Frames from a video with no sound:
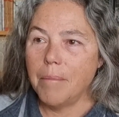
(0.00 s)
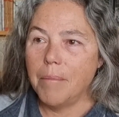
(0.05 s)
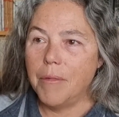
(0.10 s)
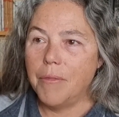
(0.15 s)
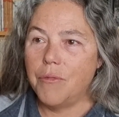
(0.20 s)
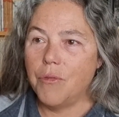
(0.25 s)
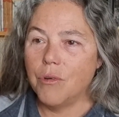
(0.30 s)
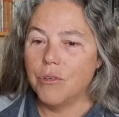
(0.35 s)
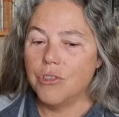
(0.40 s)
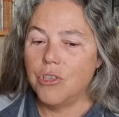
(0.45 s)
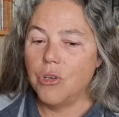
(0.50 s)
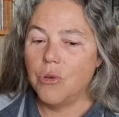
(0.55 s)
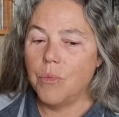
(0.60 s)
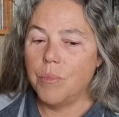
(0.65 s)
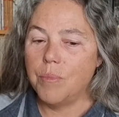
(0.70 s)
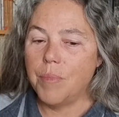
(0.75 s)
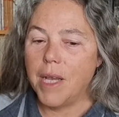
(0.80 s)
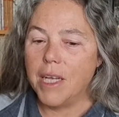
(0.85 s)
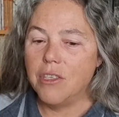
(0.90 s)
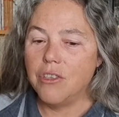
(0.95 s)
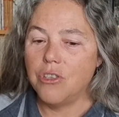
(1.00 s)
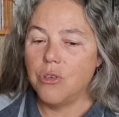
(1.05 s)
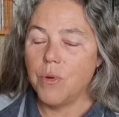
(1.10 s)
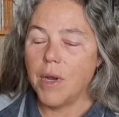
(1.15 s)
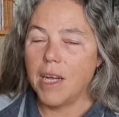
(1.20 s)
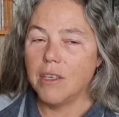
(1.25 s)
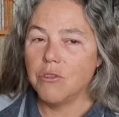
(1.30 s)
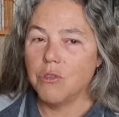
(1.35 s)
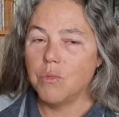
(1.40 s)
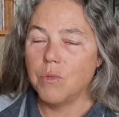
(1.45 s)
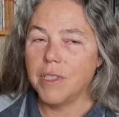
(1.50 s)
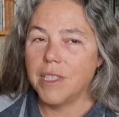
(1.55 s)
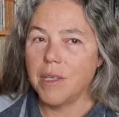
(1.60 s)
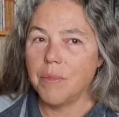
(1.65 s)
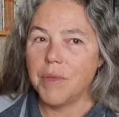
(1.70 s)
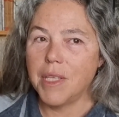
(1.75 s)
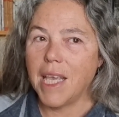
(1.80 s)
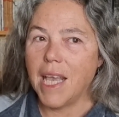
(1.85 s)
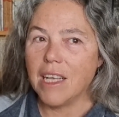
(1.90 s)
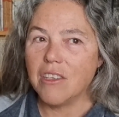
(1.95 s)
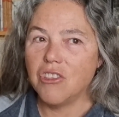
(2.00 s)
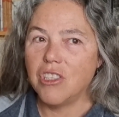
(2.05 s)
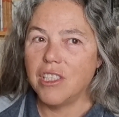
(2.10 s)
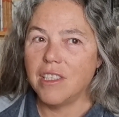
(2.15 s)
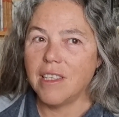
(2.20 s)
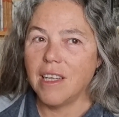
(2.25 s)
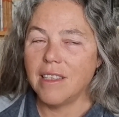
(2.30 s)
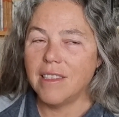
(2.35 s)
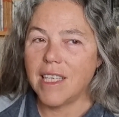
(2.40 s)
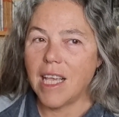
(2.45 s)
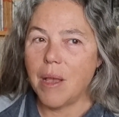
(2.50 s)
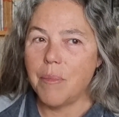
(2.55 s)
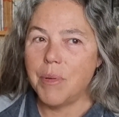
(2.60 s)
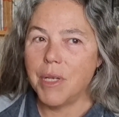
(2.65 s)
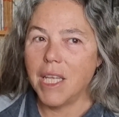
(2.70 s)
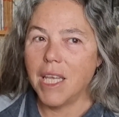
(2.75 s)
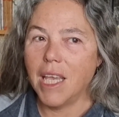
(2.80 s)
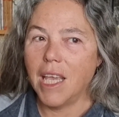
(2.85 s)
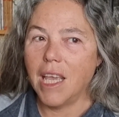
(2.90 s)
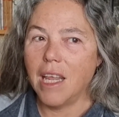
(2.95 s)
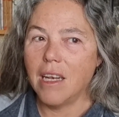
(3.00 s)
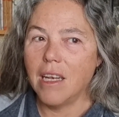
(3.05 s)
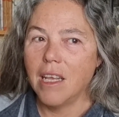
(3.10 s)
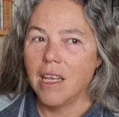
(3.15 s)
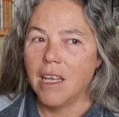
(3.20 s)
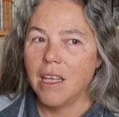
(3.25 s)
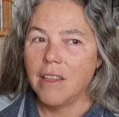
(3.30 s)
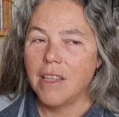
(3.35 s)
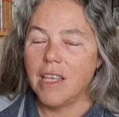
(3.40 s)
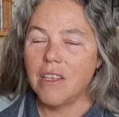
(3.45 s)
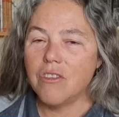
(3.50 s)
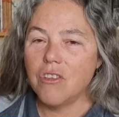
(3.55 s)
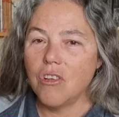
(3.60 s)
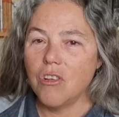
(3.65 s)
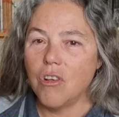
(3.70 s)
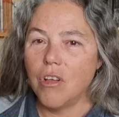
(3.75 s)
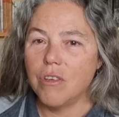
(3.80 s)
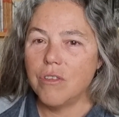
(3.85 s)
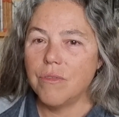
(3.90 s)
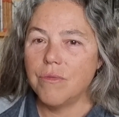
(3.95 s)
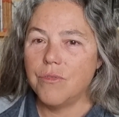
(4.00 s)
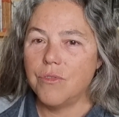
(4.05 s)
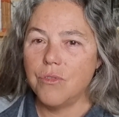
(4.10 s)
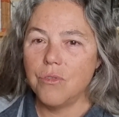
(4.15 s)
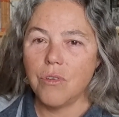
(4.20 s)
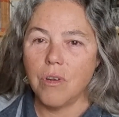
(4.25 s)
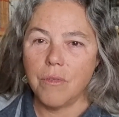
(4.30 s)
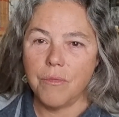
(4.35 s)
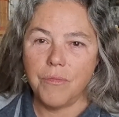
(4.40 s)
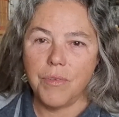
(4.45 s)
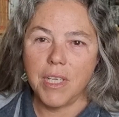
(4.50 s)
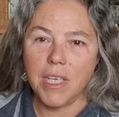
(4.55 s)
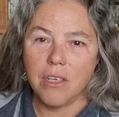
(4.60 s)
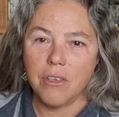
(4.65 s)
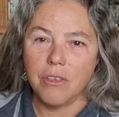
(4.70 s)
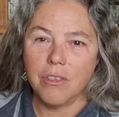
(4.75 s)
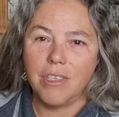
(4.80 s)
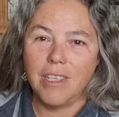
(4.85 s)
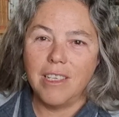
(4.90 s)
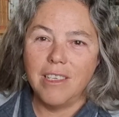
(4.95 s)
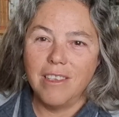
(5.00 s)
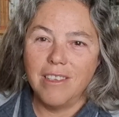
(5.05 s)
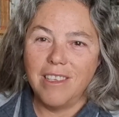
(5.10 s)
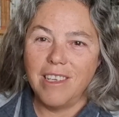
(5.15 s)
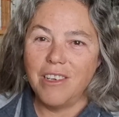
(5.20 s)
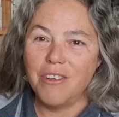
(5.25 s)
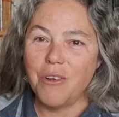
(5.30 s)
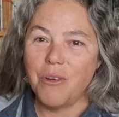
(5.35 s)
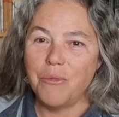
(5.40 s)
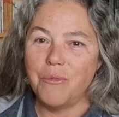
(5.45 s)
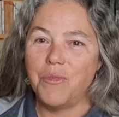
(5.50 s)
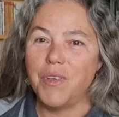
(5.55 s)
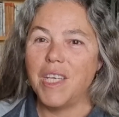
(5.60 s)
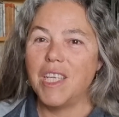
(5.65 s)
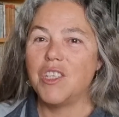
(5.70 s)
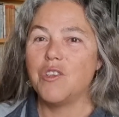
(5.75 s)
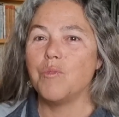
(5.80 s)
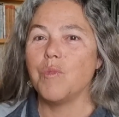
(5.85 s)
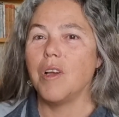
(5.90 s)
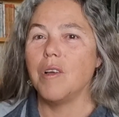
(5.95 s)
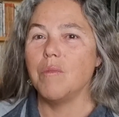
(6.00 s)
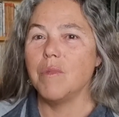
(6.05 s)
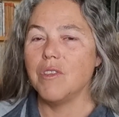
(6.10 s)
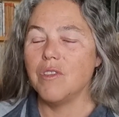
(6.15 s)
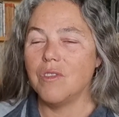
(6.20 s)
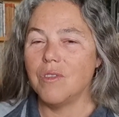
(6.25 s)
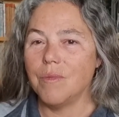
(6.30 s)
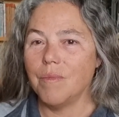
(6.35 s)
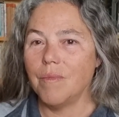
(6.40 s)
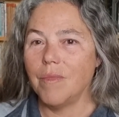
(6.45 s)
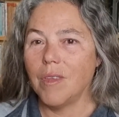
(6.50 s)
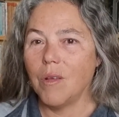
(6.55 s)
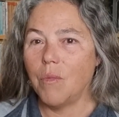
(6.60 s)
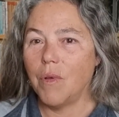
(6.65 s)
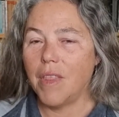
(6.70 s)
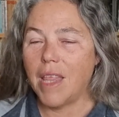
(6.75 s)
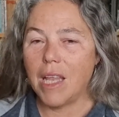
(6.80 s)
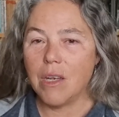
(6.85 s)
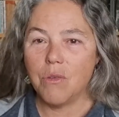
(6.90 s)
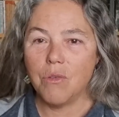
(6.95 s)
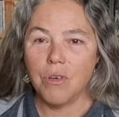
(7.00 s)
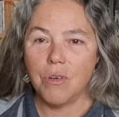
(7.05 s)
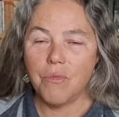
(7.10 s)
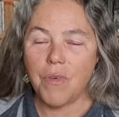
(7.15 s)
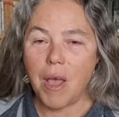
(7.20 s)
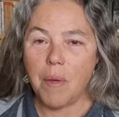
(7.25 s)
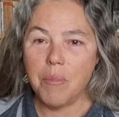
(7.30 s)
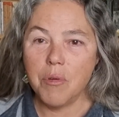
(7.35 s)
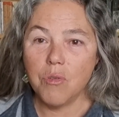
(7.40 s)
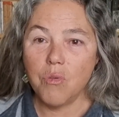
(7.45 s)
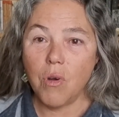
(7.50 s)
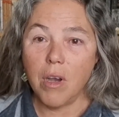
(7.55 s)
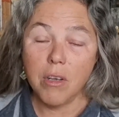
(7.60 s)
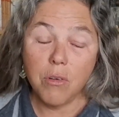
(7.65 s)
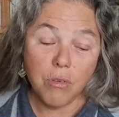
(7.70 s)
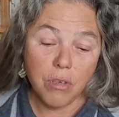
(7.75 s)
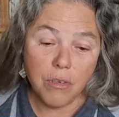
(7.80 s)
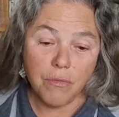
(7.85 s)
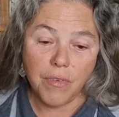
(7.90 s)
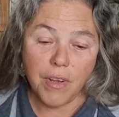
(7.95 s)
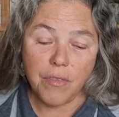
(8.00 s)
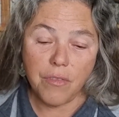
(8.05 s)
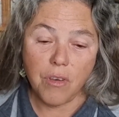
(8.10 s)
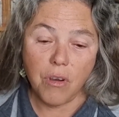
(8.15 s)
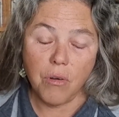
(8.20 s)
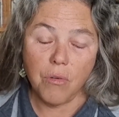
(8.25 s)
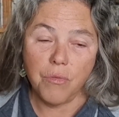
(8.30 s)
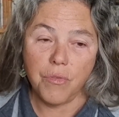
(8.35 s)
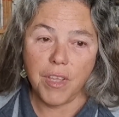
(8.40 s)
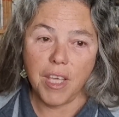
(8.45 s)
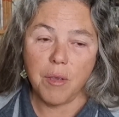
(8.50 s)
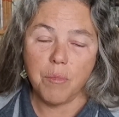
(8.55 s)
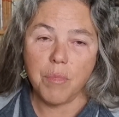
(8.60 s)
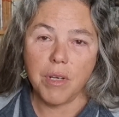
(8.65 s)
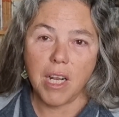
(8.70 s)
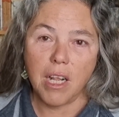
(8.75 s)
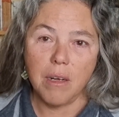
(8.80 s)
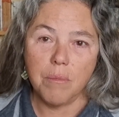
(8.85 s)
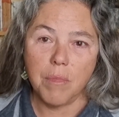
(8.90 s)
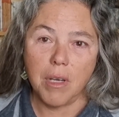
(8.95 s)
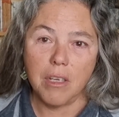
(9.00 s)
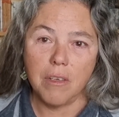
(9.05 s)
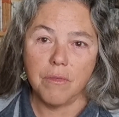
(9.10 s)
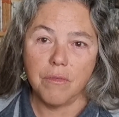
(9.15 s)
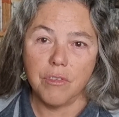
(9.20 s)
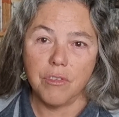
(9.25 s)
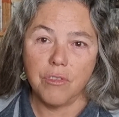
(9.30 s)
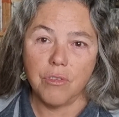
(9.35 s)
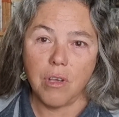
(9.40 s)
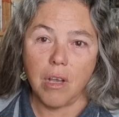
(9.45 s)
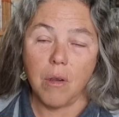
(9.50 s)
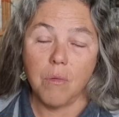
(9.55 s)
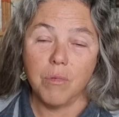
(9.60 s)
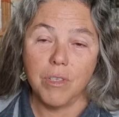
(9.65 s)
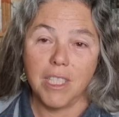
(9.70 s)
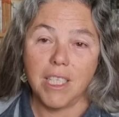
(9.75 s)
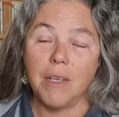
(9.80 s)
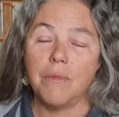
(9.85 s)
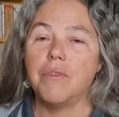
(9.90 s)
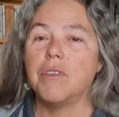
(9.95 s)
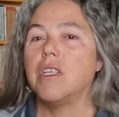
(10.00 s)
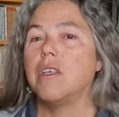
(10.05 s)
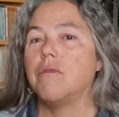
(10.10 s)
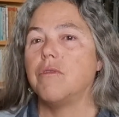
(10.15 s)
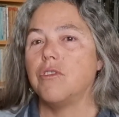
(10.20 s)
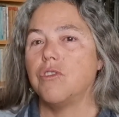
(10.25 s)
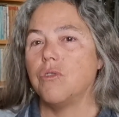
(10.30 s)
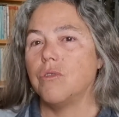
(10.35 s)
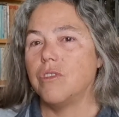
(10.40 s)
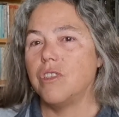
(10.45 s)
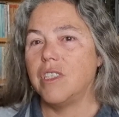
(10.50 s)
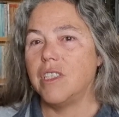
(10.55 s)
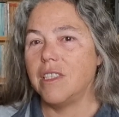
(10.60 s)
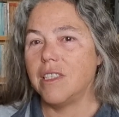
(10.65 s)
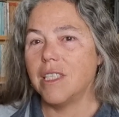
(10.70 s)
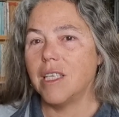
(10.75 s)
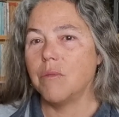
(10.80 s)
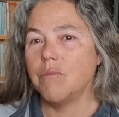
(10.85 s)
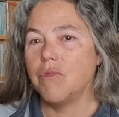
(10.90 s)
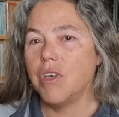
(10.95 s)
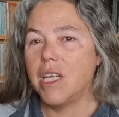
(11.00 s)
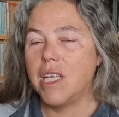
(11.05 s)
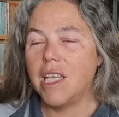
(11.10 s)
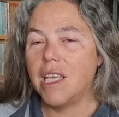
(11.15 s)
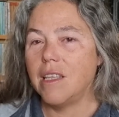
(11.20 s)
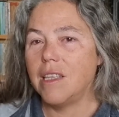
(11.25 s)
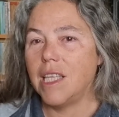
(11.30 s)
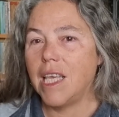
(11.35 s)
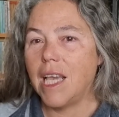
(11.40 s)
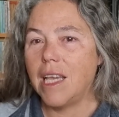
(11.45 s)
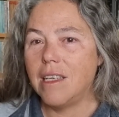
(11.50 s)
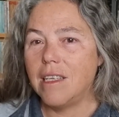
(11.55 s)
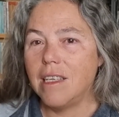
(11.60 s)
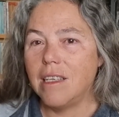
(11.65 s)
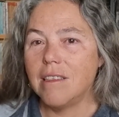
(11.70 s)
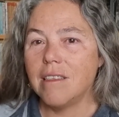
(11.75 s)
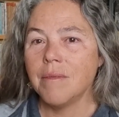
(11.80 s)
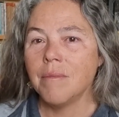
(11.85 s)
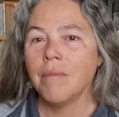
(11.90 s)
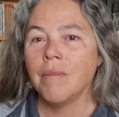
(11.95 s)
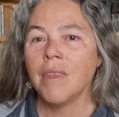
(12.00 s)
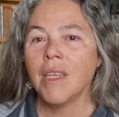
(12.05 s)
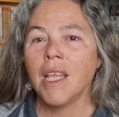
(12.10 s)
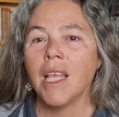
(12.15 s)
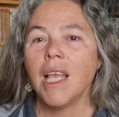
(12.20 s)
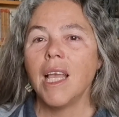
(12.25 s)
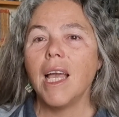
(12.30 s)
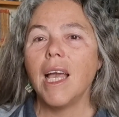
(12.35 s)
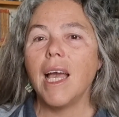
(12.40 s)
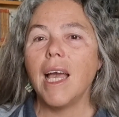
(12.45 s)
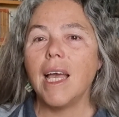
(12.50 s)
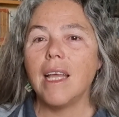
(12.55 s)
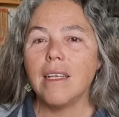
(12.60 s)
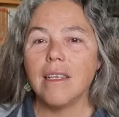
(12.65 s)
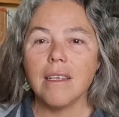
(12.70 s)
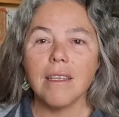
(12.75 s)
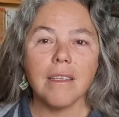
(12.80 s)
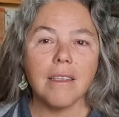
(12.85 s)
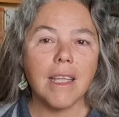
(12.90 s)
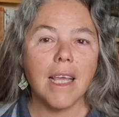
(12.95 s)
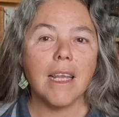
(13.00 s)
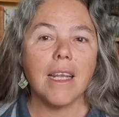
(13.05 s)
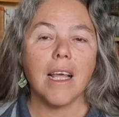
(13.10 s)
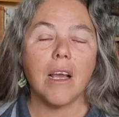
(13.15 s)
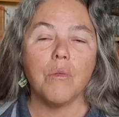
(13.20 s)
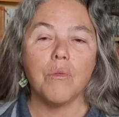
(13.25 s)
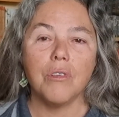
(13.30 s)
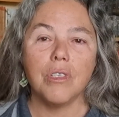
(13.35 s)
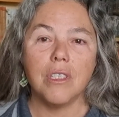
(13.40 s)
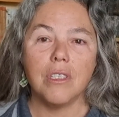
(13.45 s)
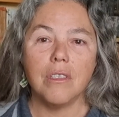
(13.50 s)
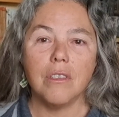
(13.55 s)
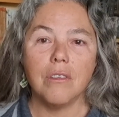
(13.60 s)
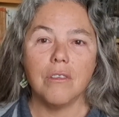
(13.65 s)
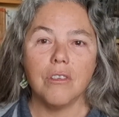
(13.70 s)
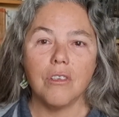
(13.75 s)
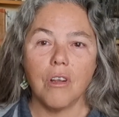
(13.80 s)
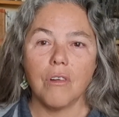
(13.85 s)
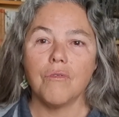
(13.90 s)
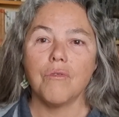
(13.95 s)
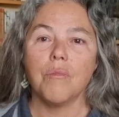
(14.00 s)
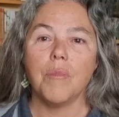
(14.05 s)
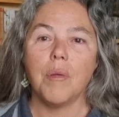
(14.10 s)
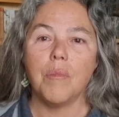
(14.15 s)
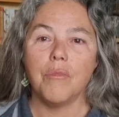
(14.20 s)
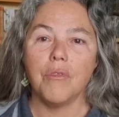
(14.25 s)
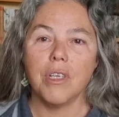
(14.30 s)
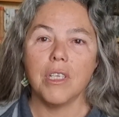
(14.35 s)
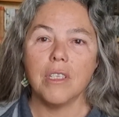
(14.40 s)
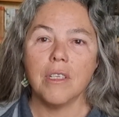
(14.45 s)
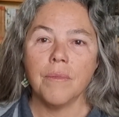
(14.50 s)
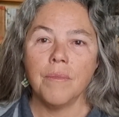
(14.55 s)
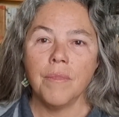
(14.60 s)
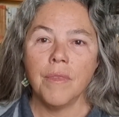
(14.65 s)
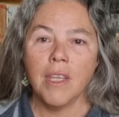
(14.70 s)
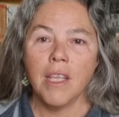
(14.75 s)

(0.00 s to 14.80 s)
Before page 200, when something actually starts happening again, there's a lot of did not finish moments where that could have happened. Or I could have read the whole thing, but I would definitely have resorted to skim reading in the 80s, and then I would not remember it.